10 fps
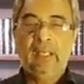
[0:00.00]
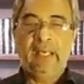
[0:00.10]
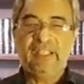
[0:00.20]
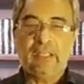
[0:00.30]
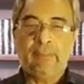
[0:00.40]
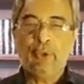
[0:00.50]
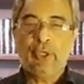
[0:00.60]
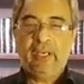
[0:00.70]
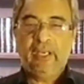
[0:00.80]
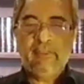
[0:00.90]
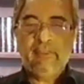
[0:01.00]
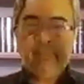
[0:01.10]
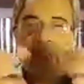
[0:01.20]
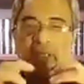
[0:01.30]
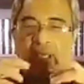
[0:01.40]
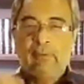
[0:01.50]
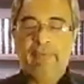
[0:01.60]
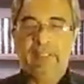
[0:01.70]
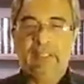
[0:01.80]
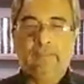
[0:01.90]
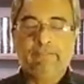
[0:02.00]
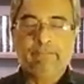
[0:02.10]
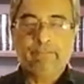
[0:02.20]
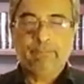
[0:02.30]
and subjugating people in the name of Islam.